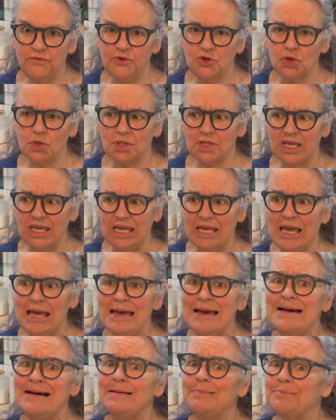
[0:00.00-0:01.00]

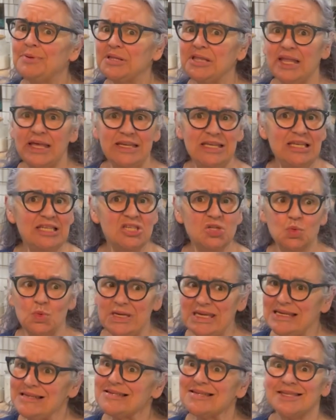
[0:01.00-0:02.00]
fueling. Plenty sweet,